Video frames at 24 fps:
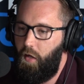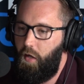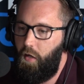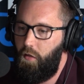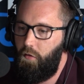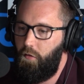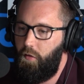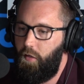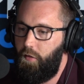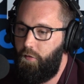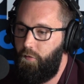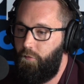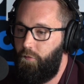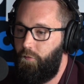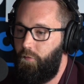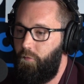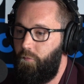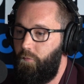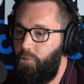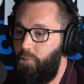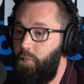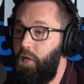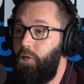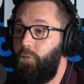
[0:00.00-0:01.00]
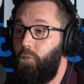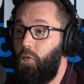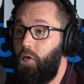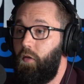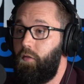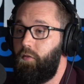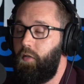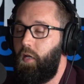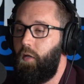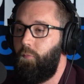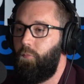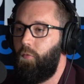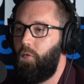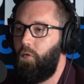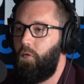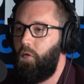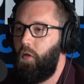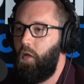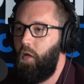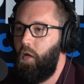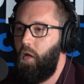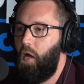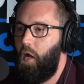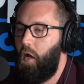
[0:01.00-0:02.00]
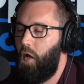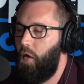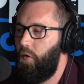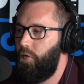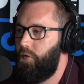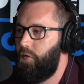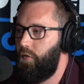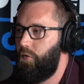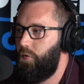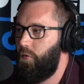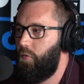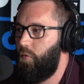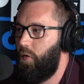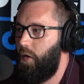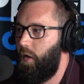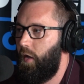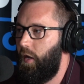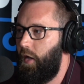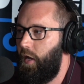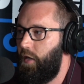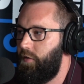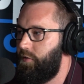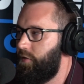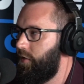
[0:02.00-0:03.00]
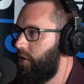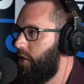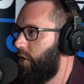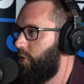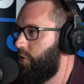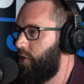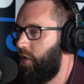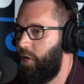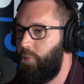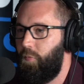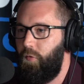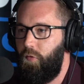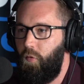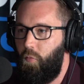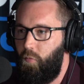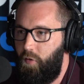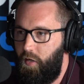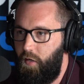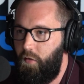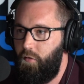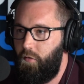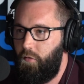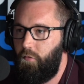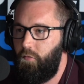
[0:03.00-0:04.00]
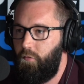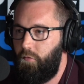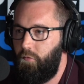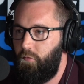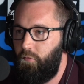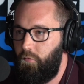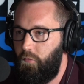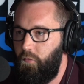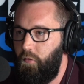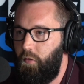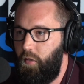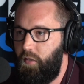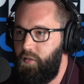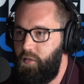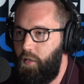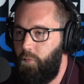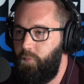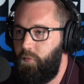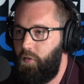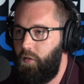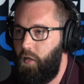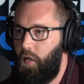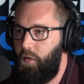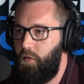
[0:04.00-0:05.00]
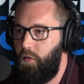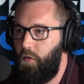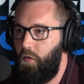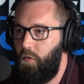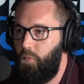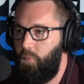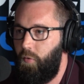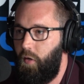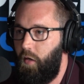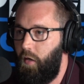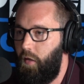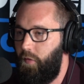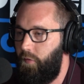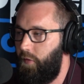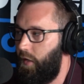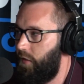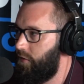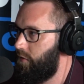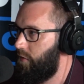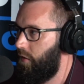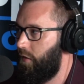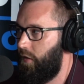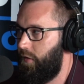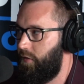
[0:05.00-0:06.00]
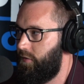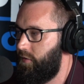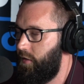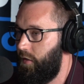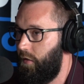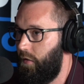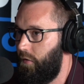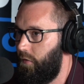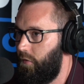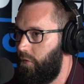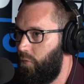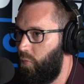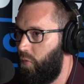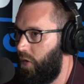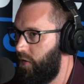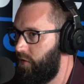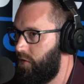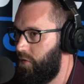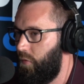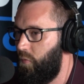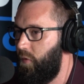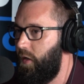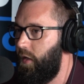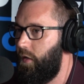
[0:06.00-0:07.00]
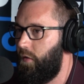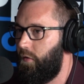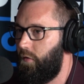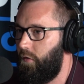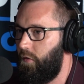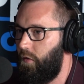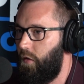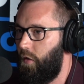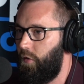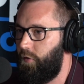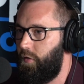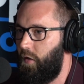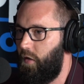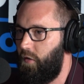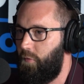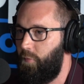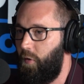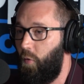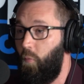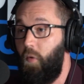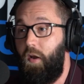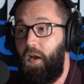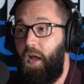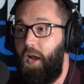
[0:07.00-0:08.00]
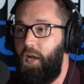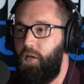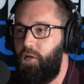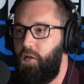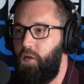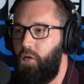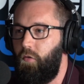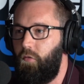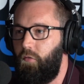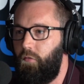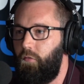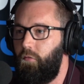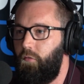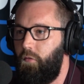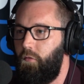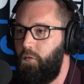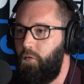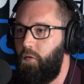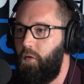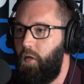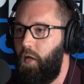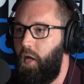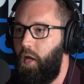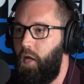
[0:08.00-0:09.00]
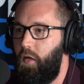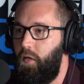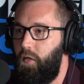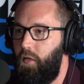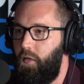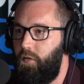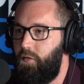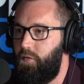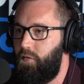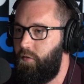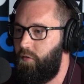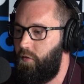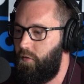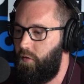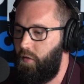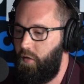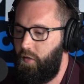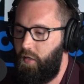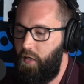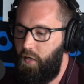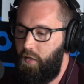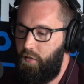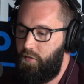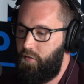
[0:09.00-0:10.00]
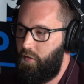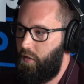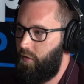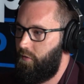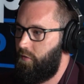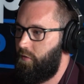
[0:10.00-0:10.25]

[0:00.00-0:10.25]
like me, for example, I'll do a SEO tip of the week. That's something I do, but it's it. Once a week, I'll talk about what I do. And it's not.